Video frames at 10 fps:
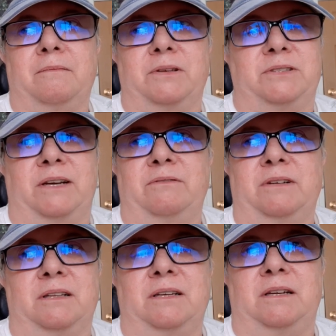Because I
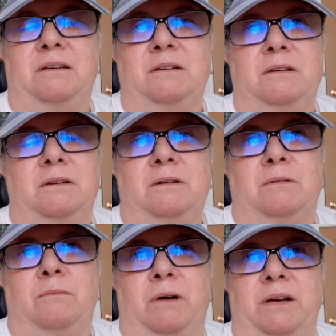really
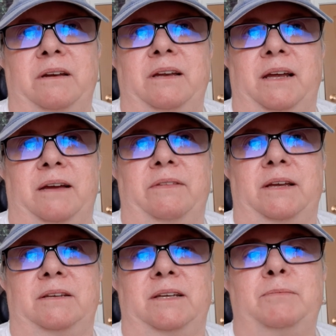wanted to have
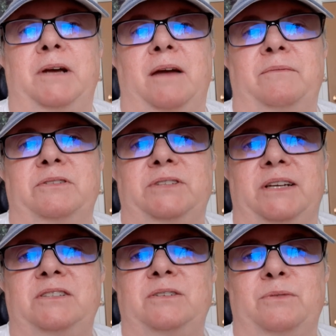that deep
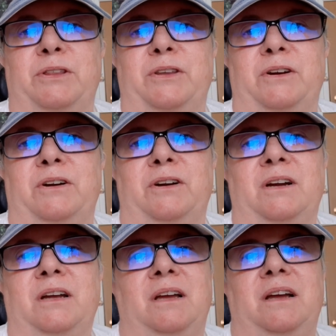conversation with
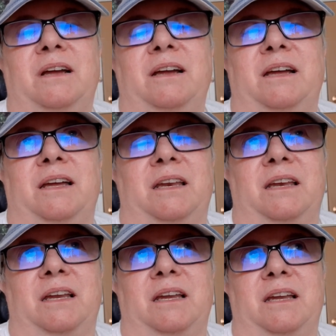her
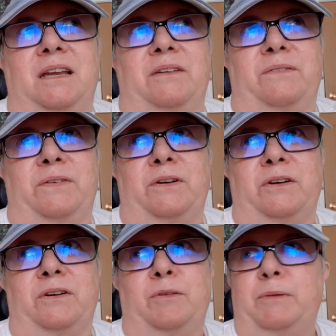and and for
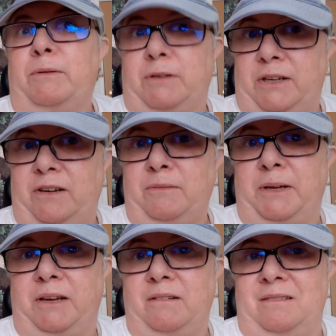her to be able to hear
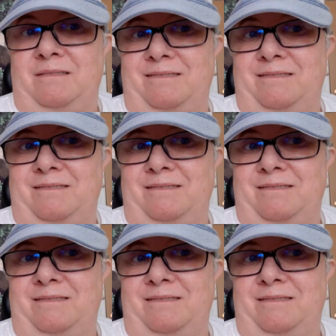me.